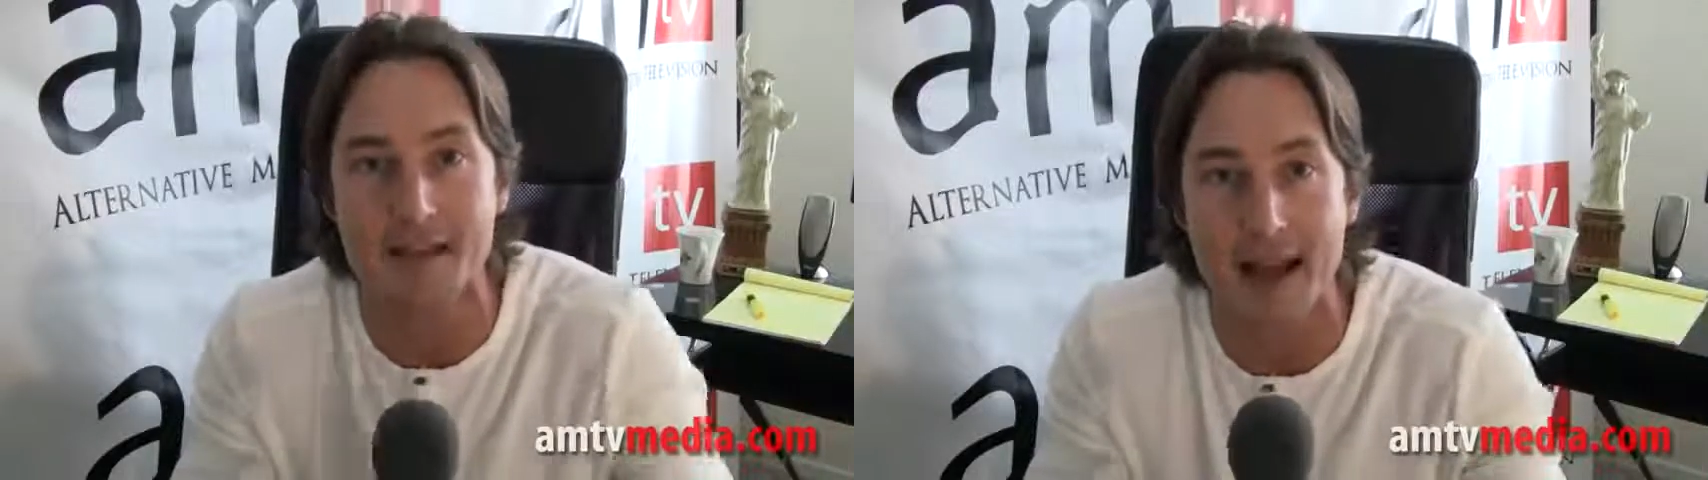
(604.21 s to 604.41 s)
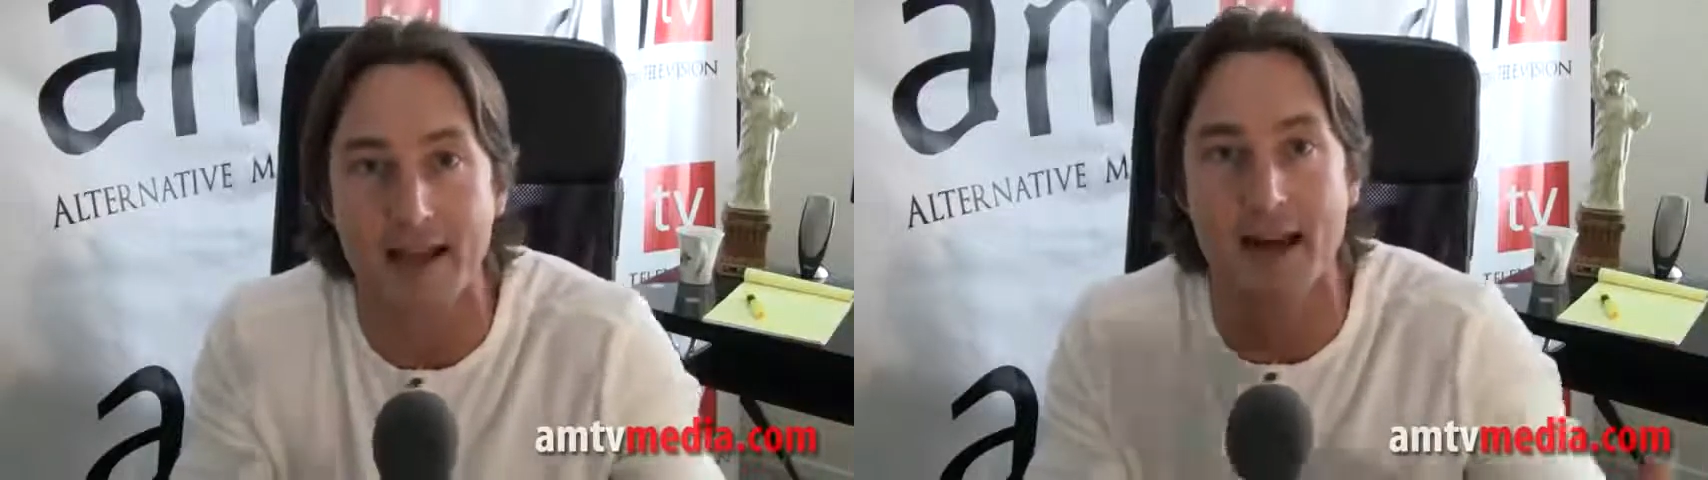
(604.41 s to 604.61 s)

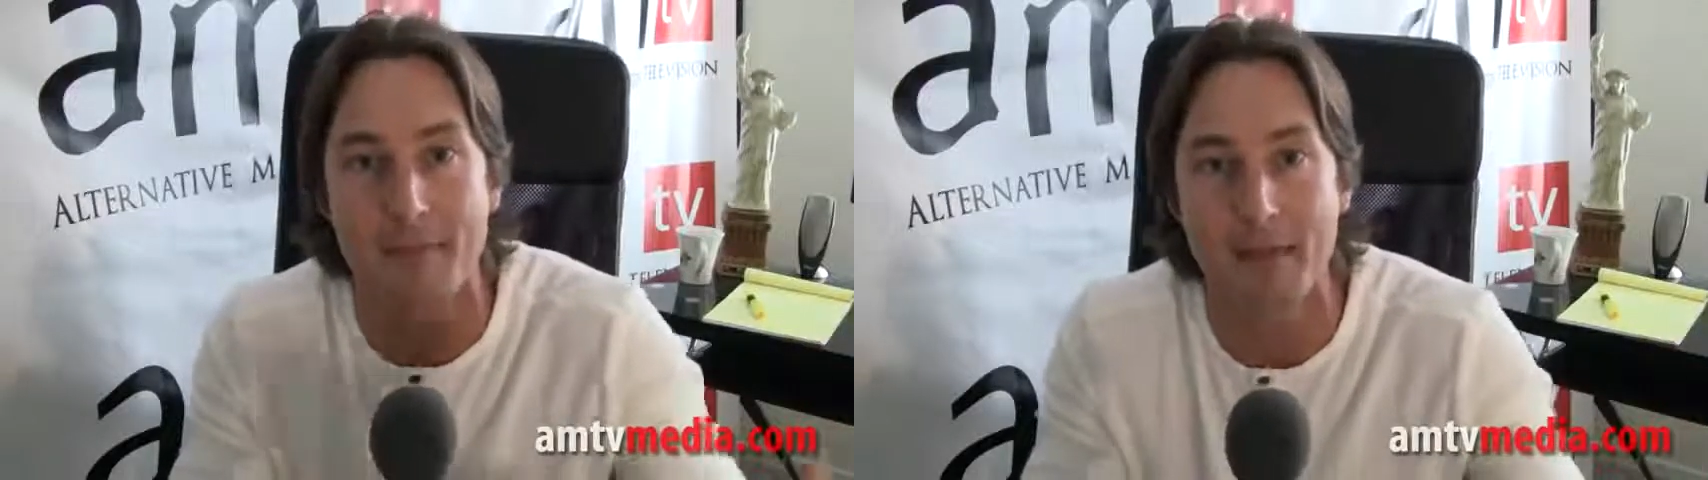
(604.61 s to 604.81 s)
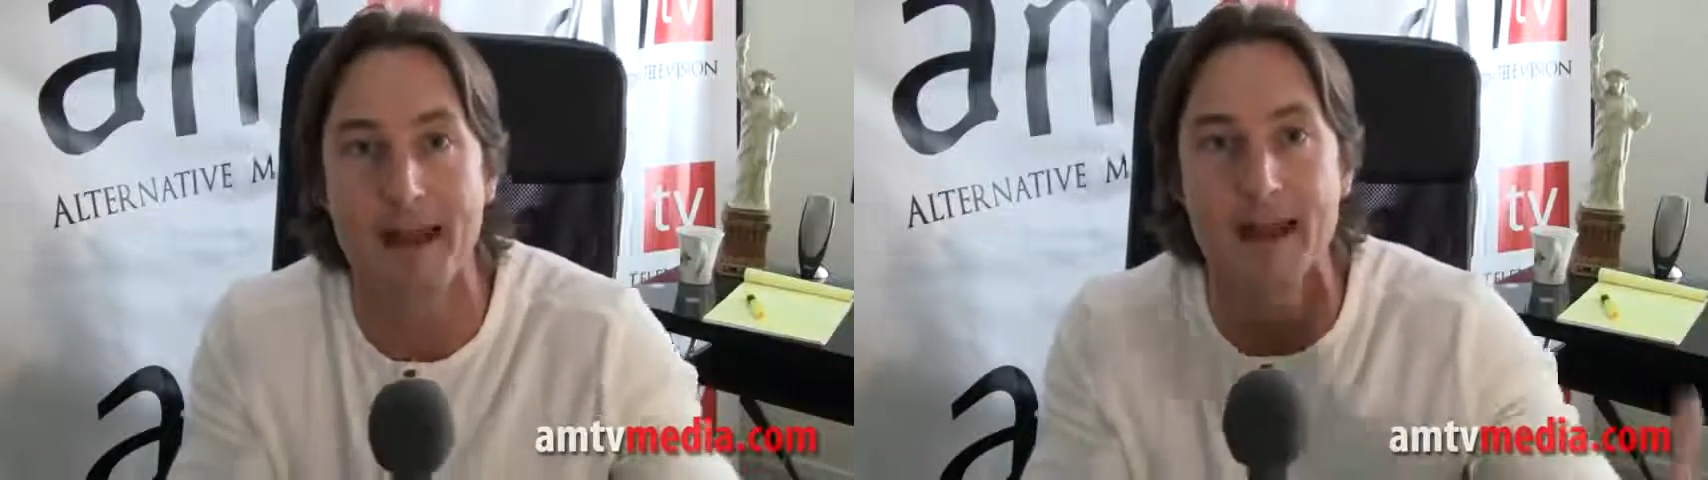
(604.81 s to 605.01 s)
Second
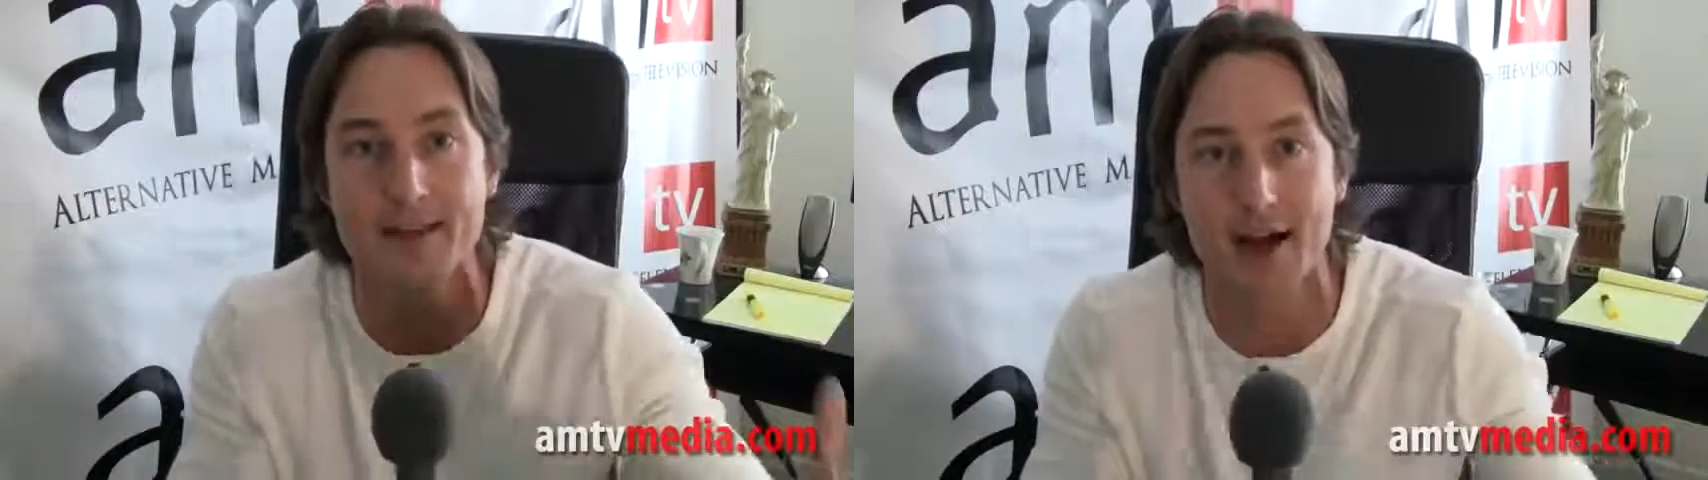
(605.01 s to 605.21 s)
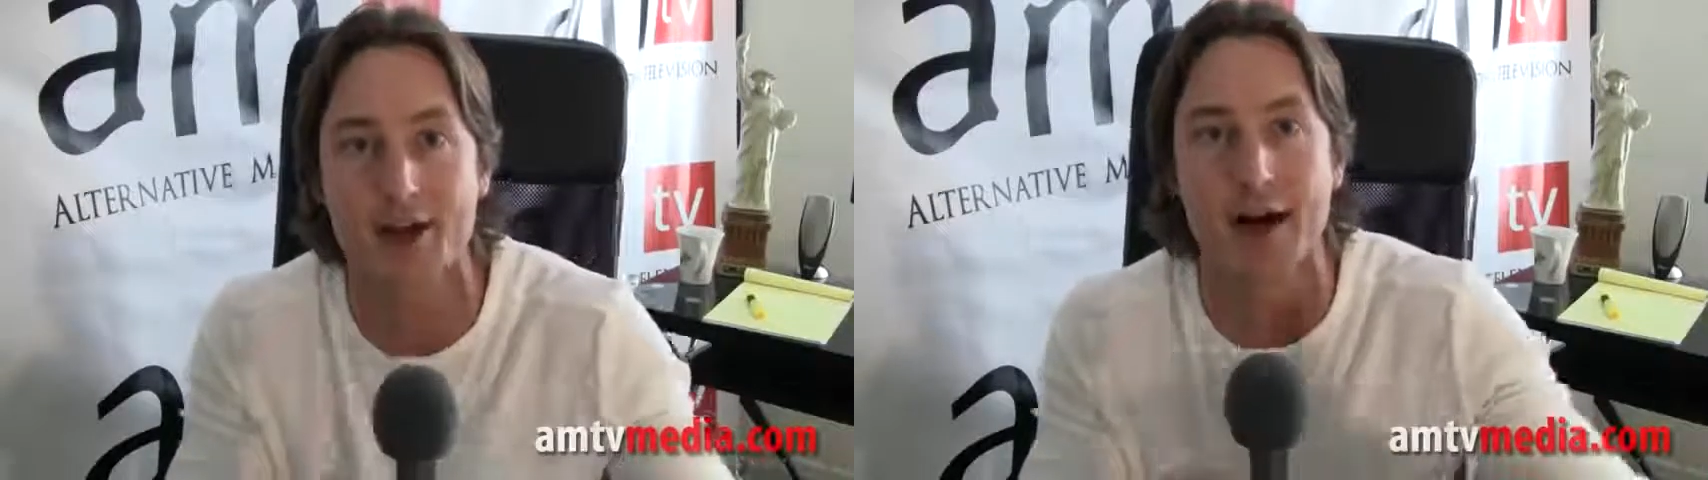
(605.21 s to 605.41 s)
Amendment
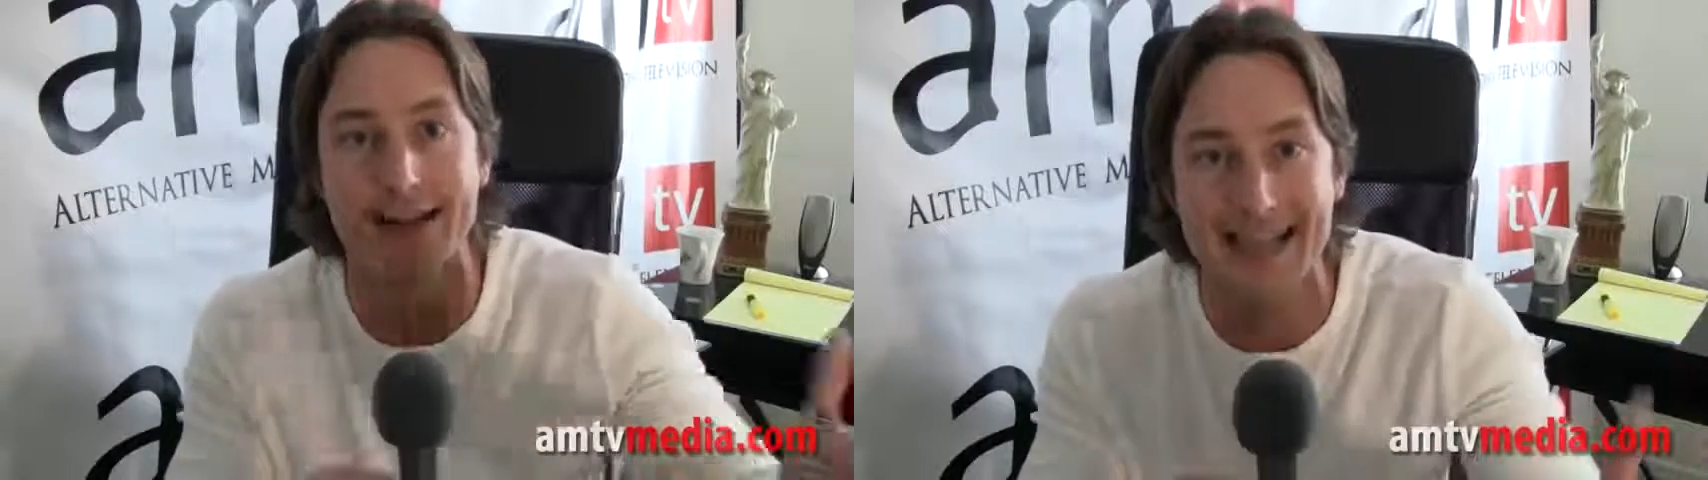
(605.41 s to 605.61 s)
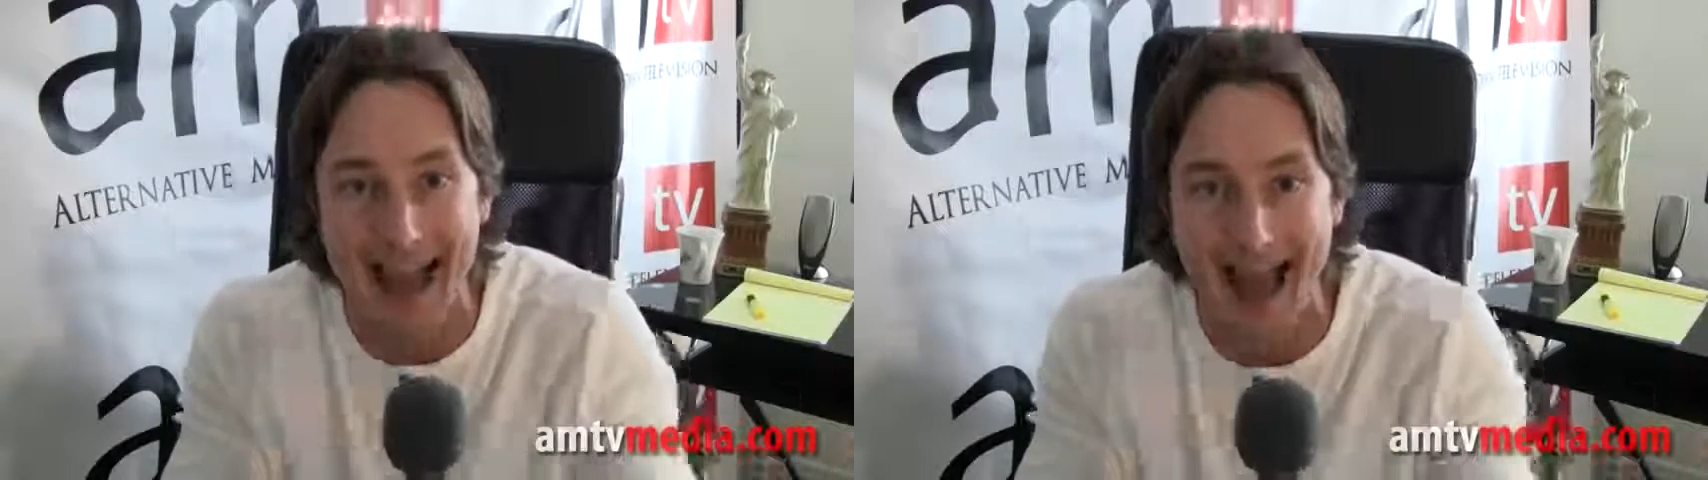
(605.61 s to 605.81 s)
is under
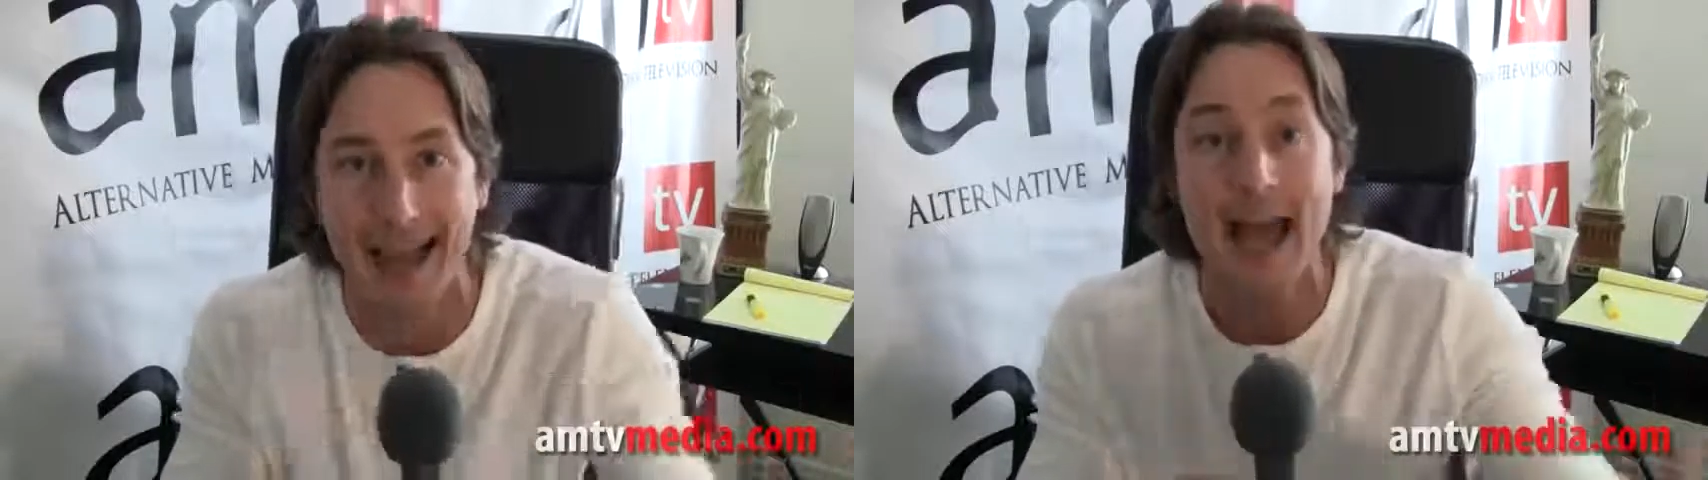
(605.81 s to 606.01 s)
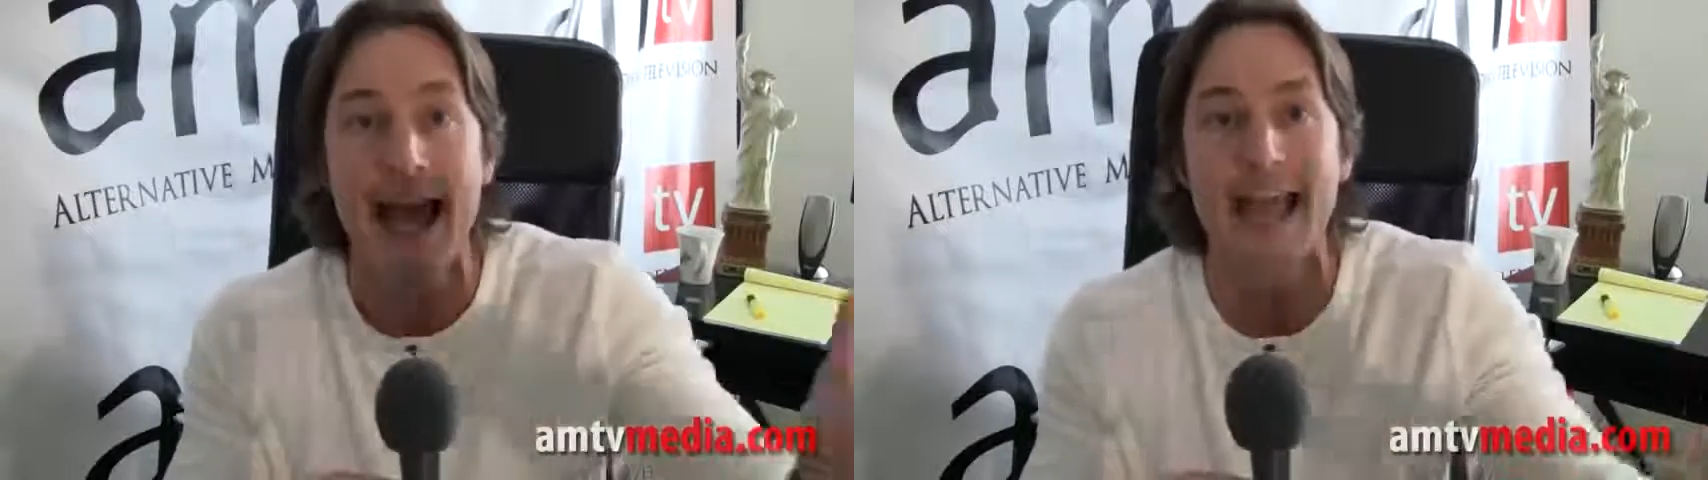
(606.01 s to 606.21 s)
attack.